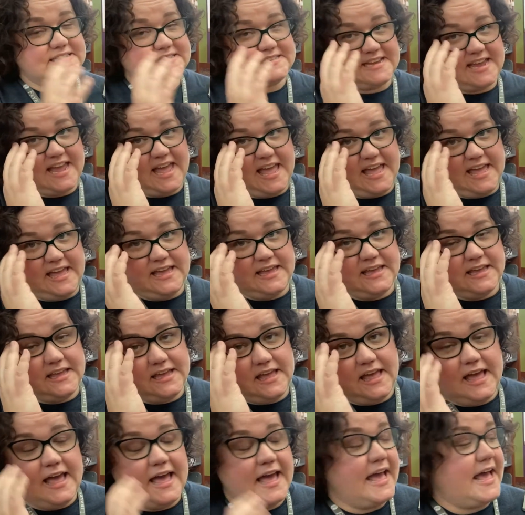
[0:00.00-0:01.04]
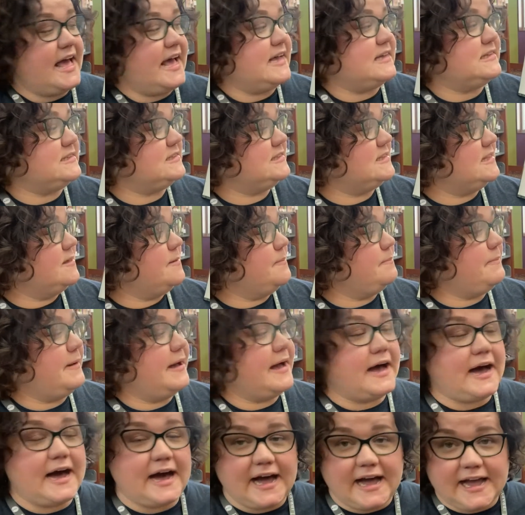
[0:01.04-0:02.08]
day, as the
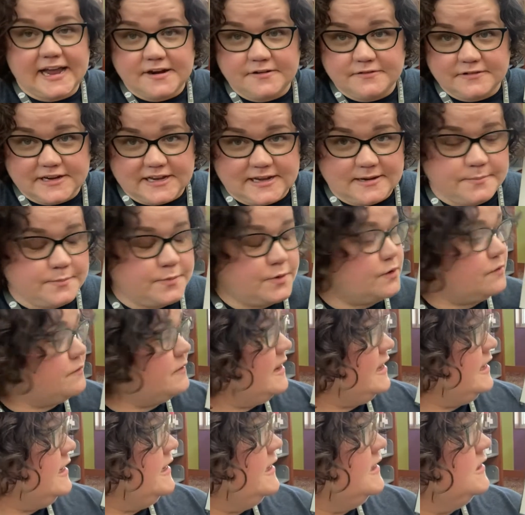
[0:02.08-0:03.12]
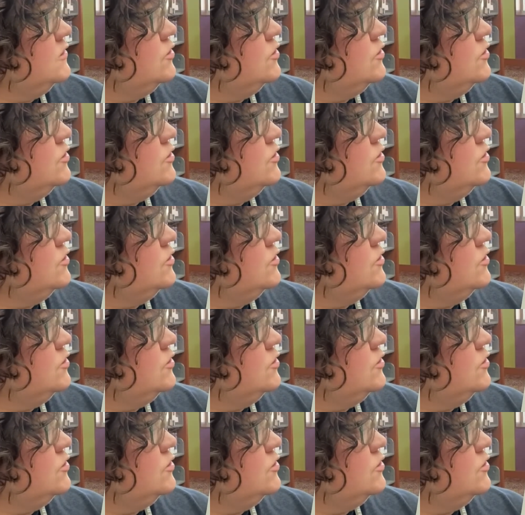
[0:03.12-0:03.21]
pirate paraded